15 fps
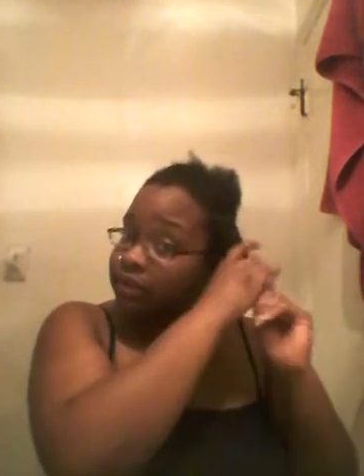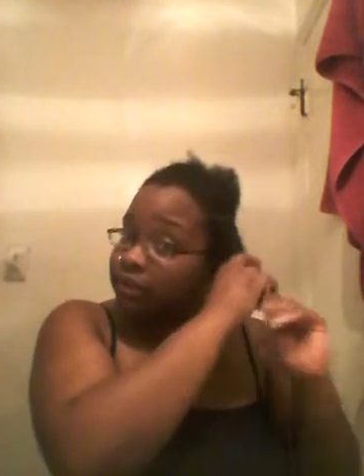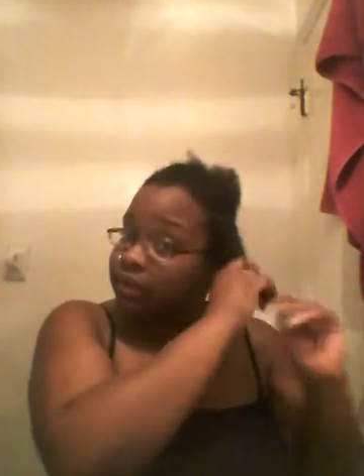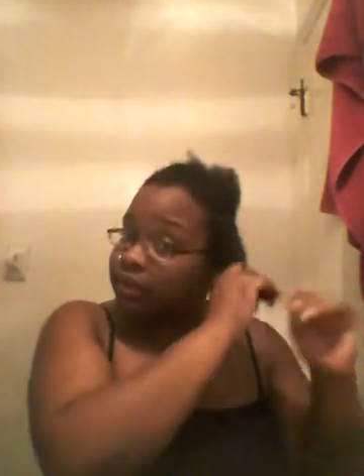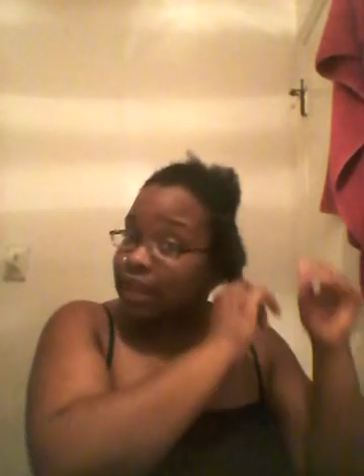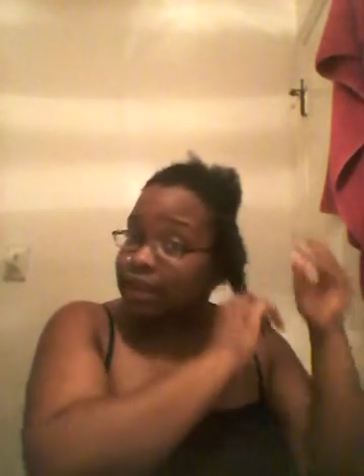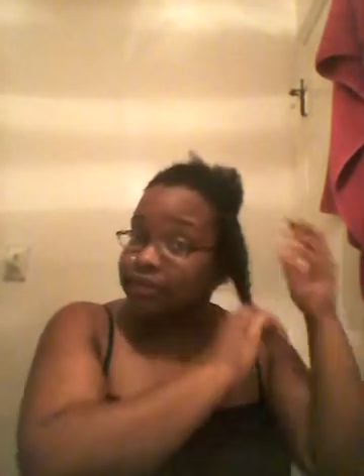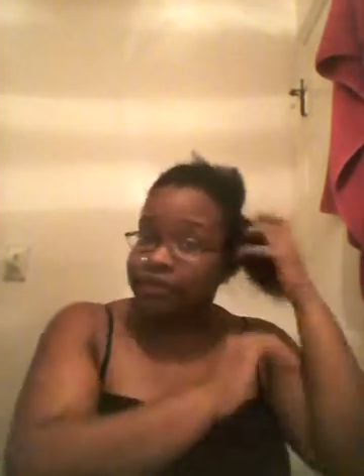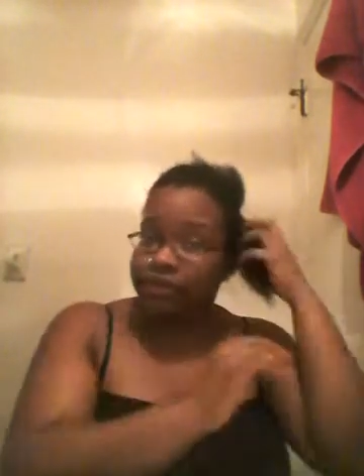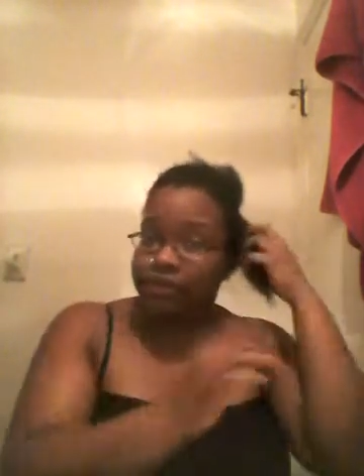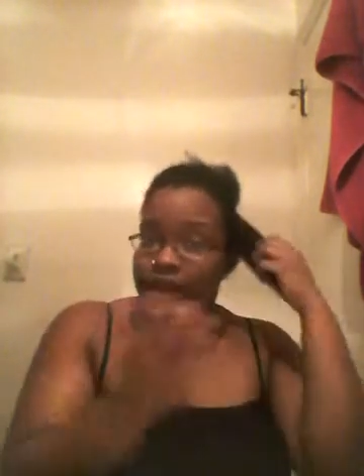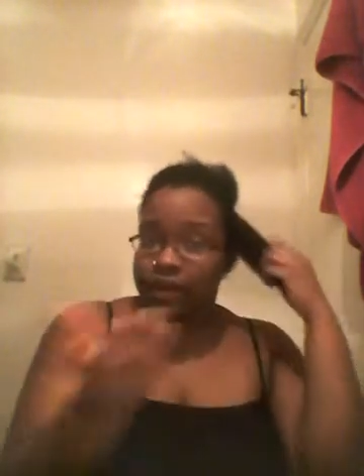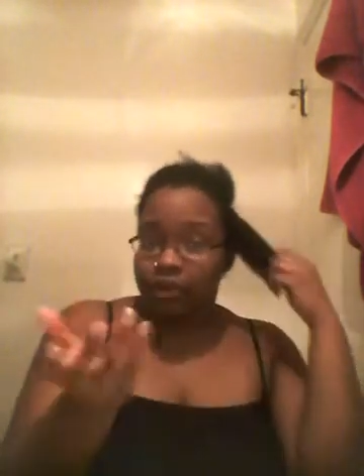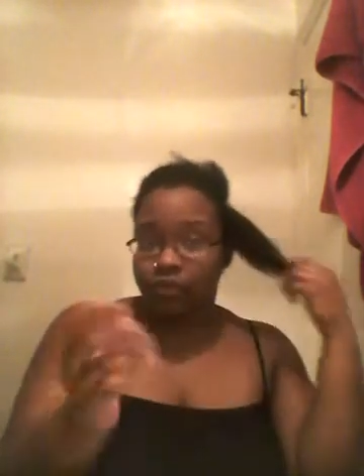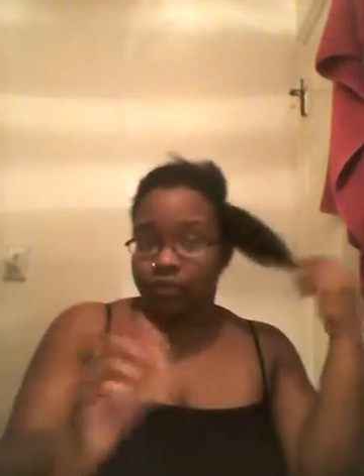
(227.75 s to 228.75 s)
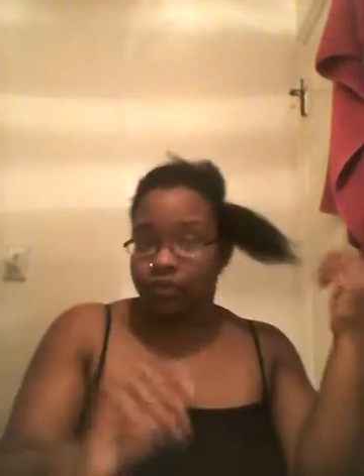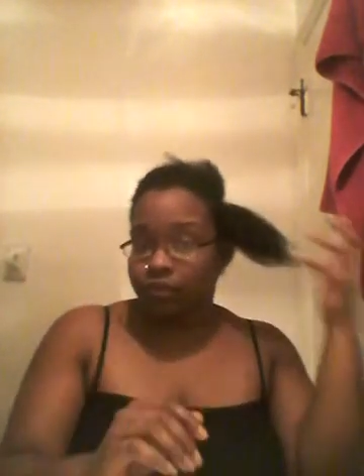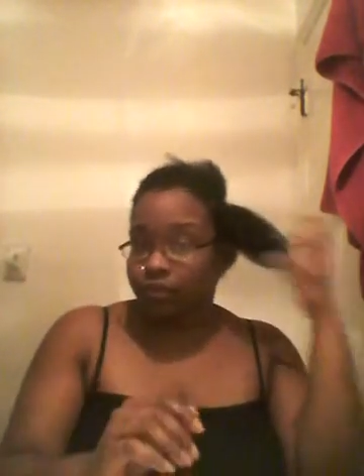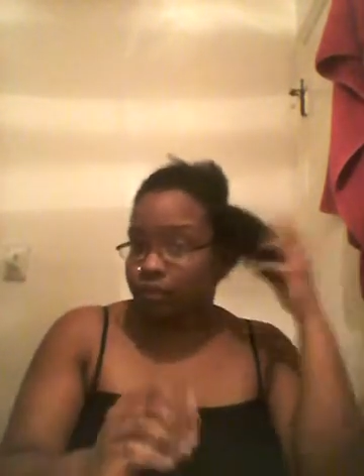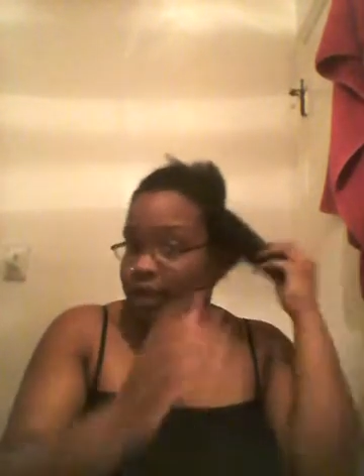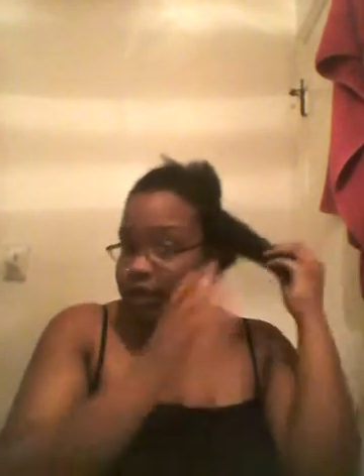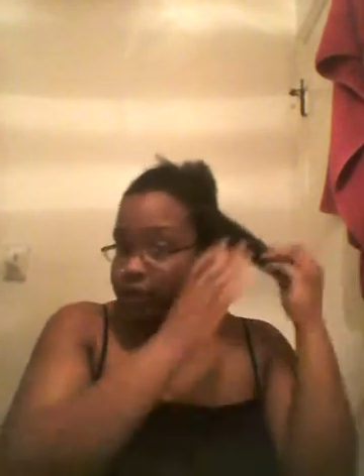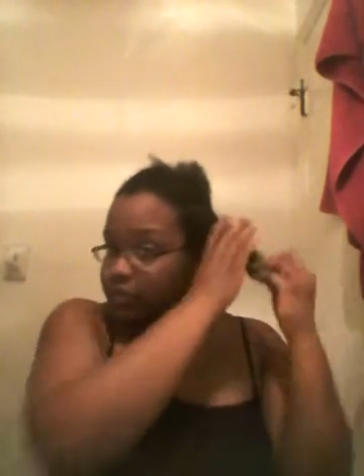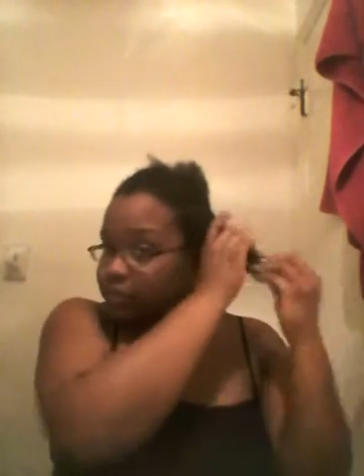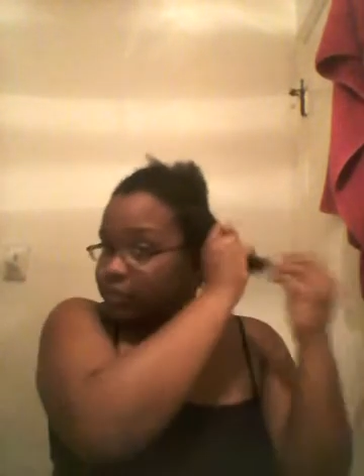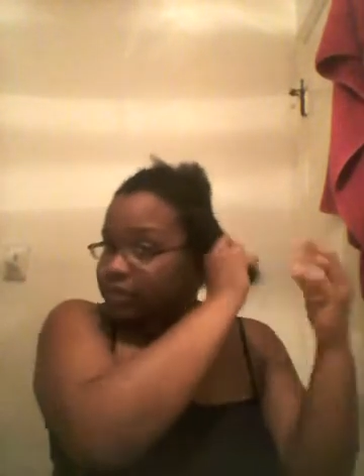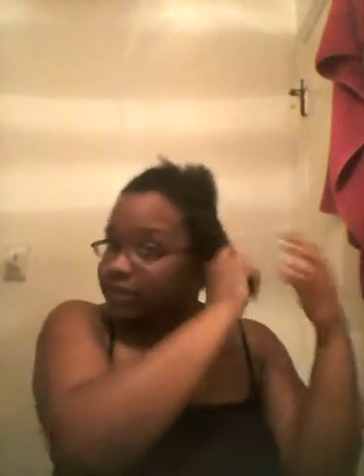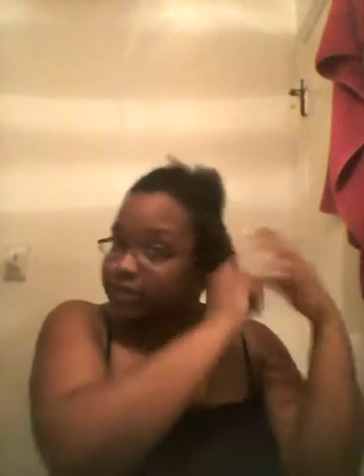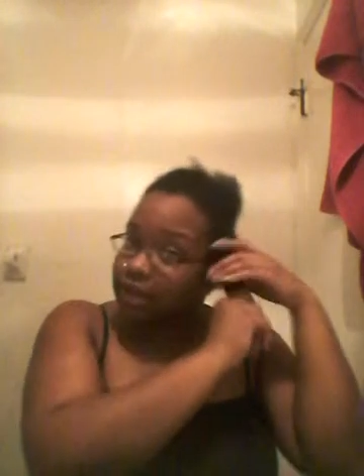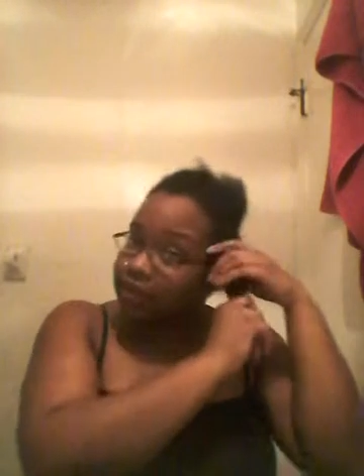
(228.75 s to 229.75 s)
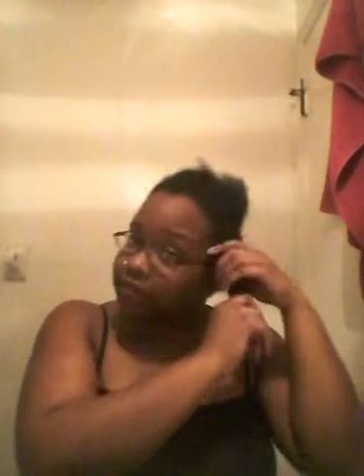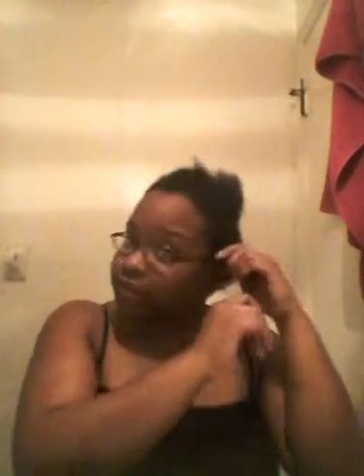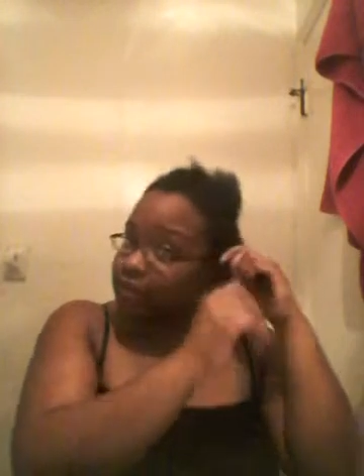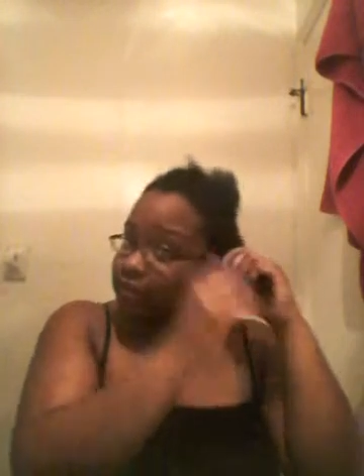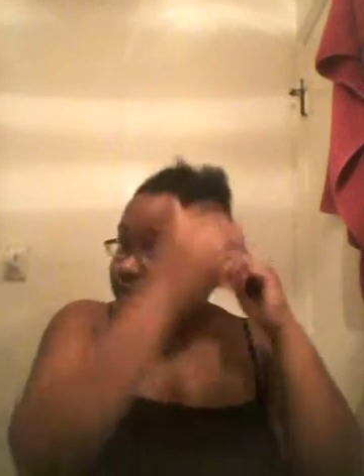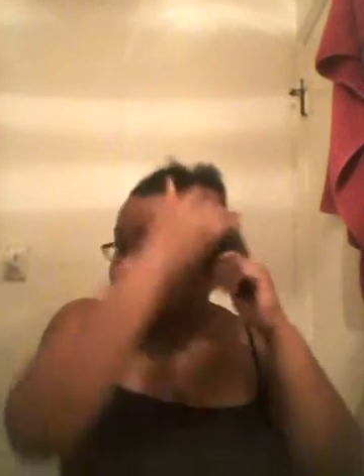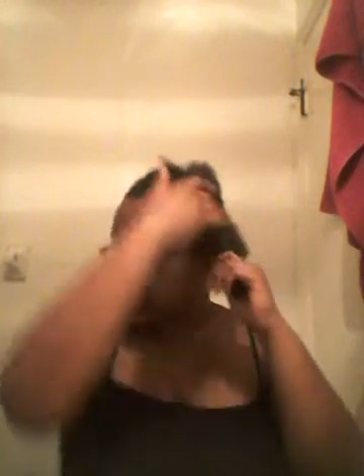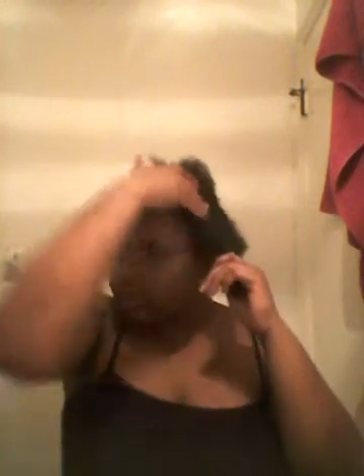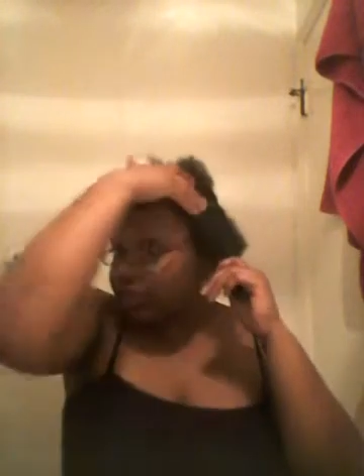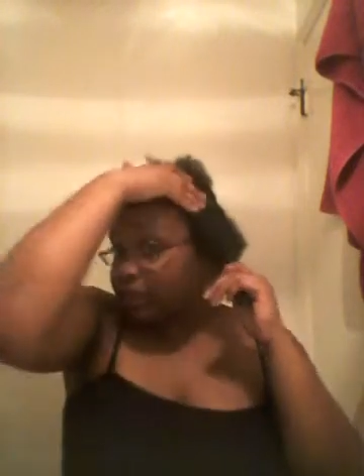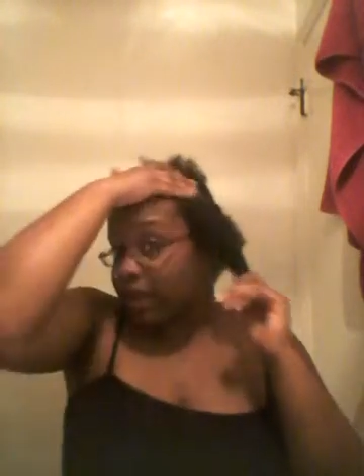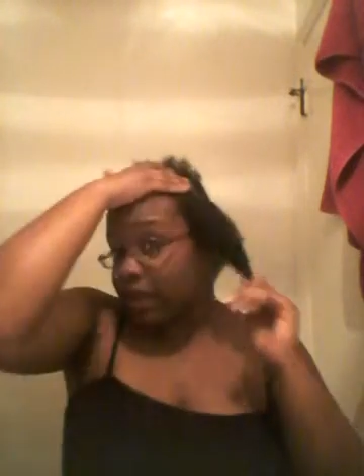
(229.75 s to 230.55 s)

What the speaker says: Because I don't do wet twist outs like that.